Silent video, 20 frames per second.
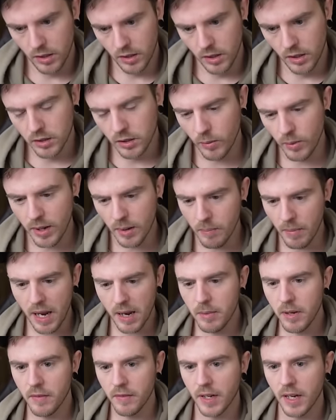So we can maybe
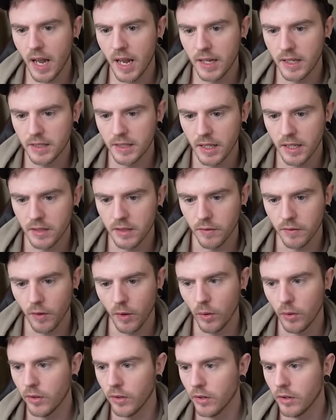even get ace-king to
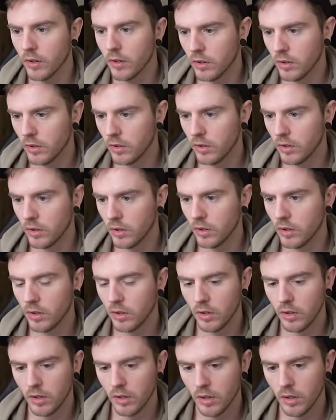fold here.
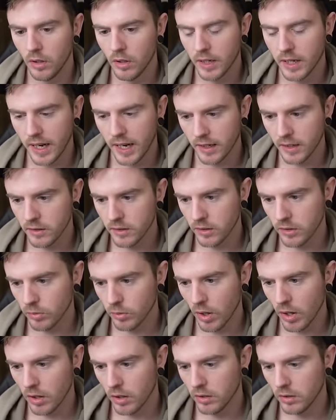Kings as
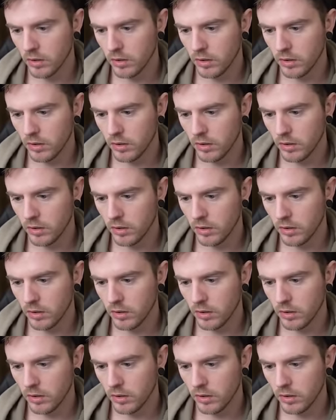well.